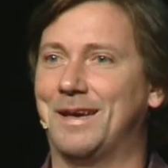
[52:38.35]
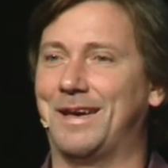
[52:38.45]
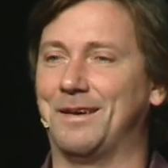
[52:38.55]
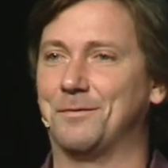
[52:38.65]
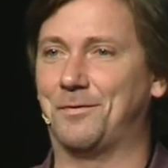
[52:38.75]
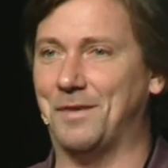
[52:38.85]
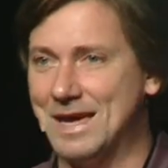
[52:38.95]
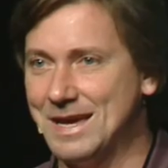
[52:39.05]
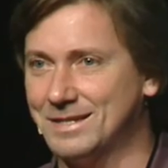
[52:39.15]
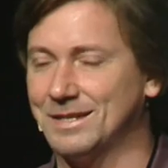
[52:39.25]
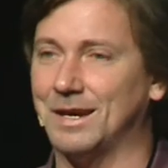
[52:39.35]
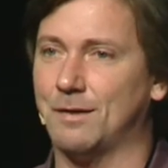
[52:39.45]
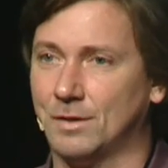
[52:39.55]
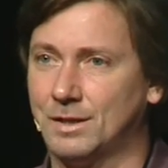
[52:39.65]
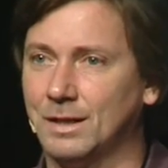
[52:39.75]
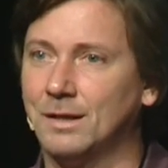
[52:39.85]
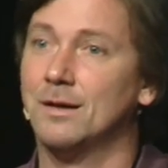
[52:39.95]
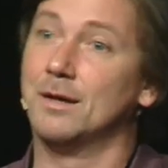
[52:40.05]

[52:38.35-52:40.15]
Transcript: and fast and everything,